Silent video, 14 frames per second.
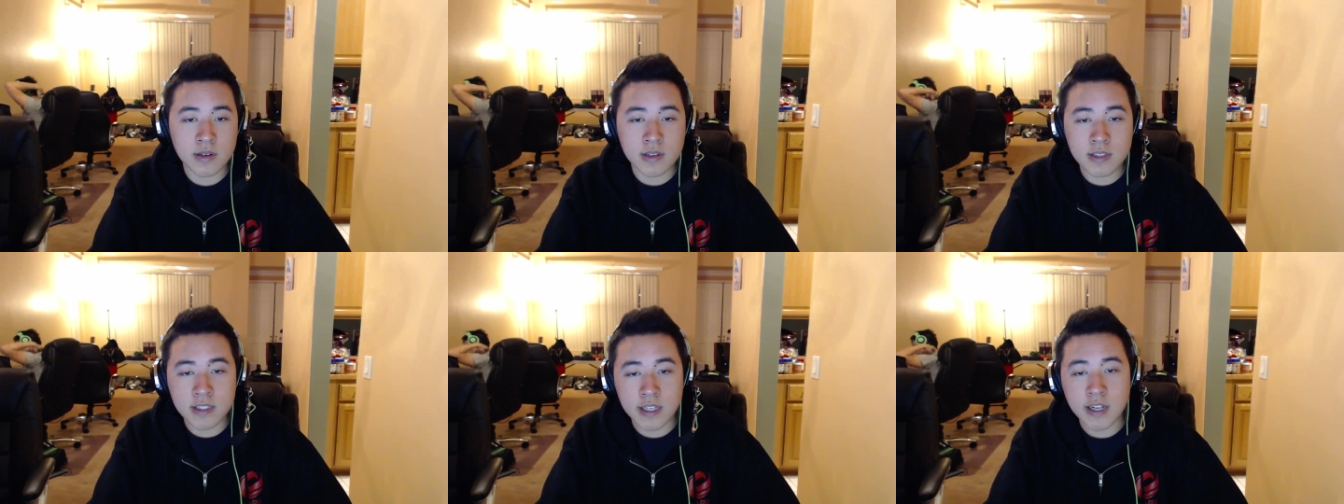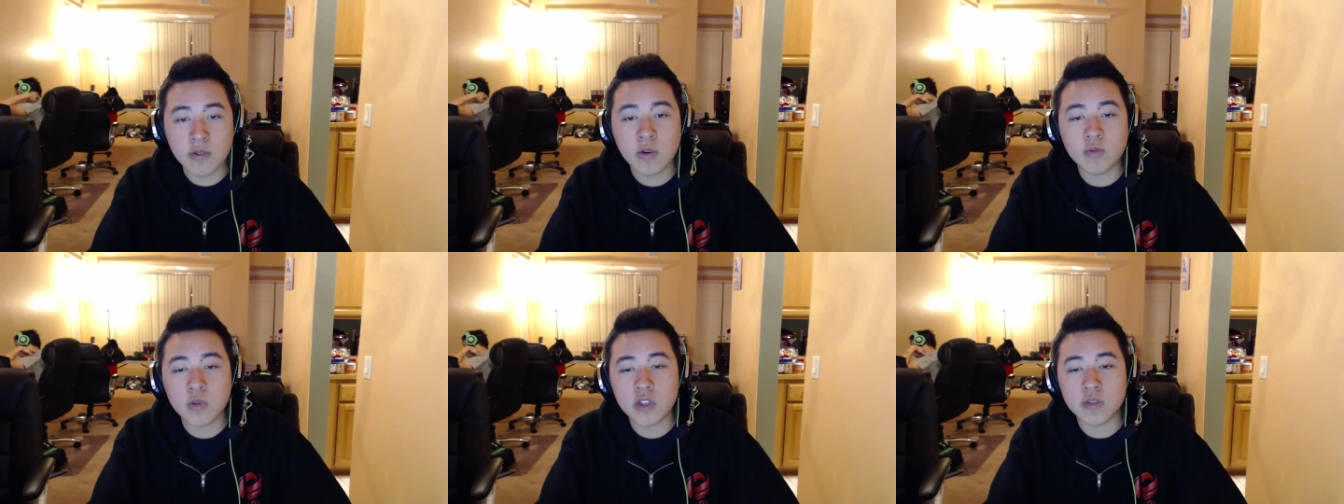Seeing
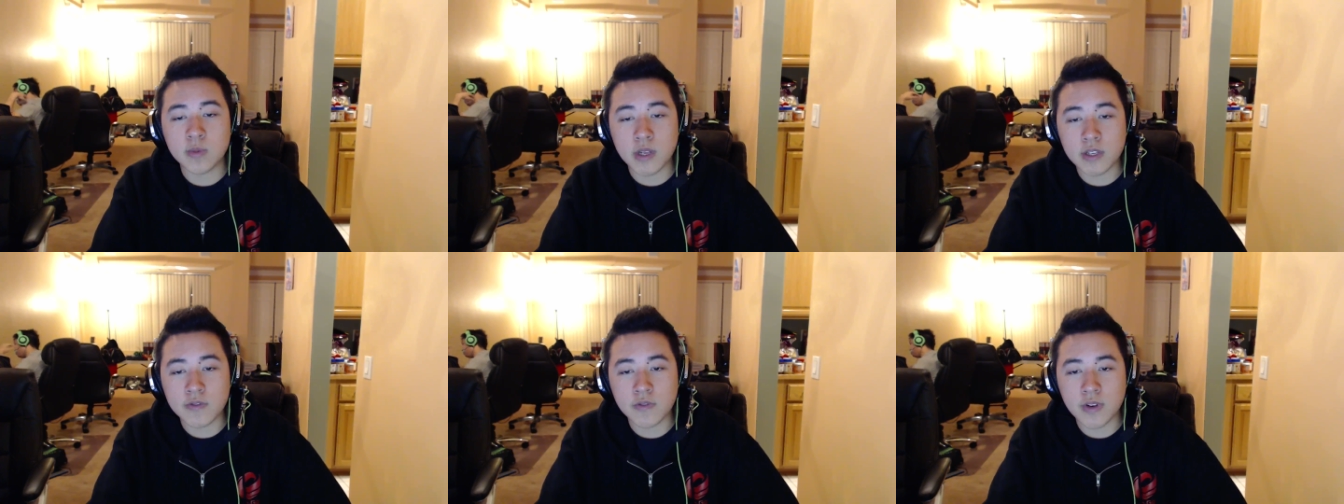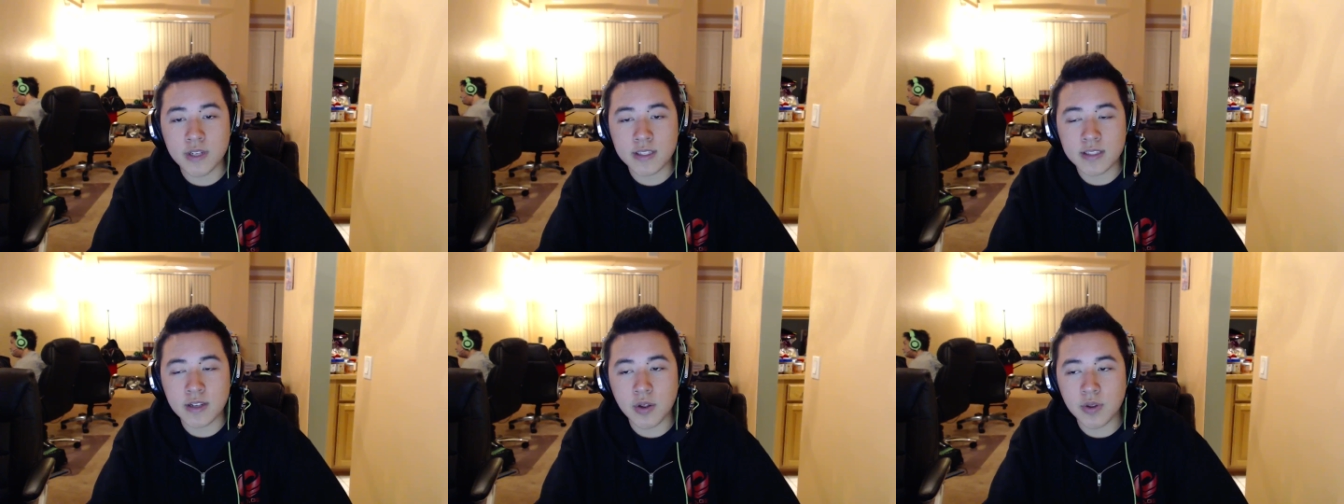what works best for
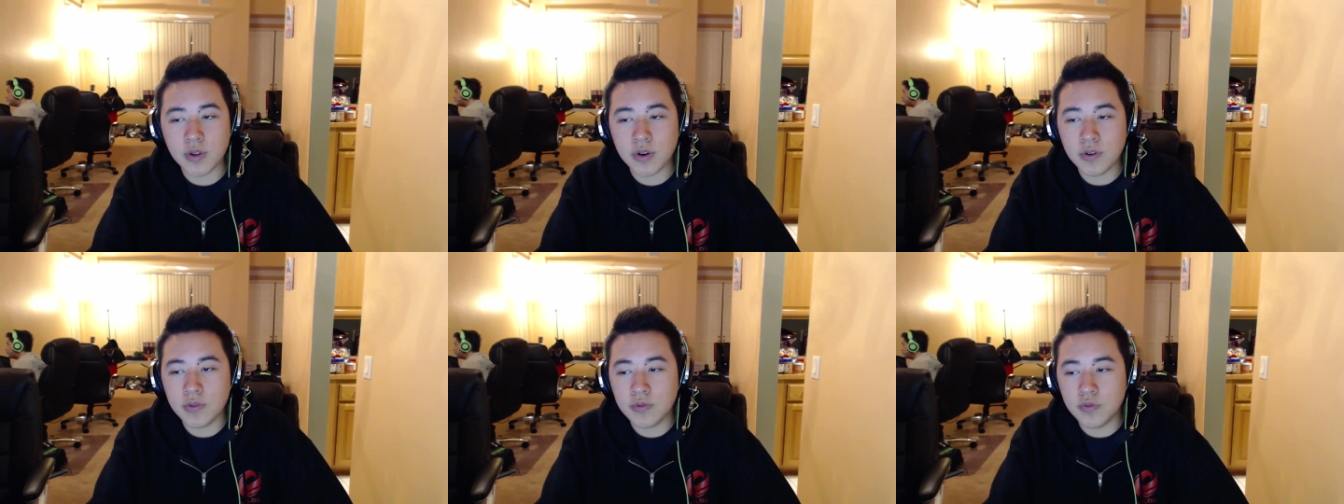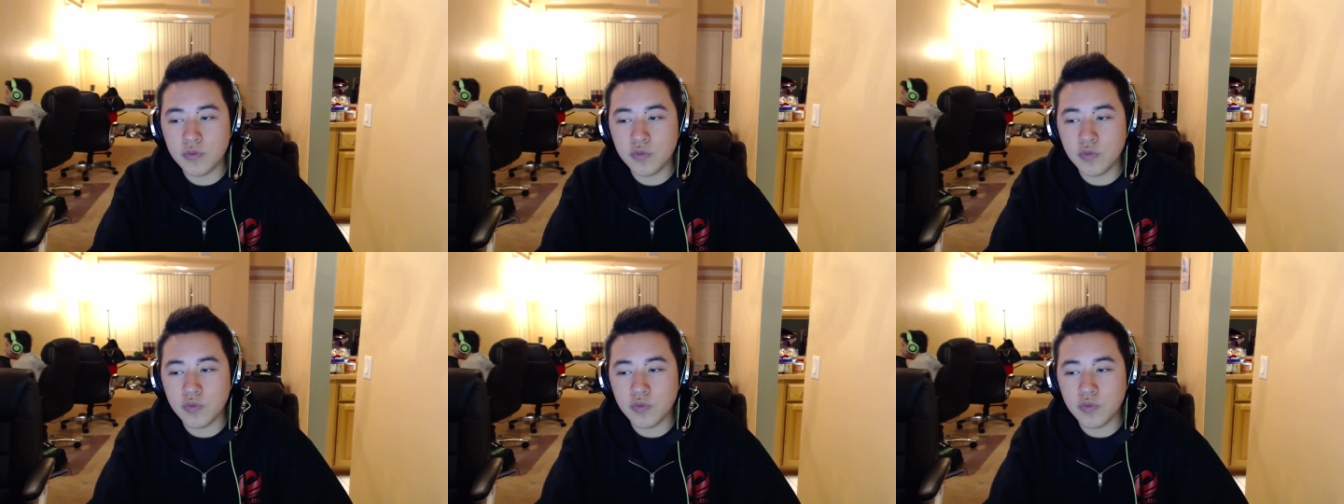us, although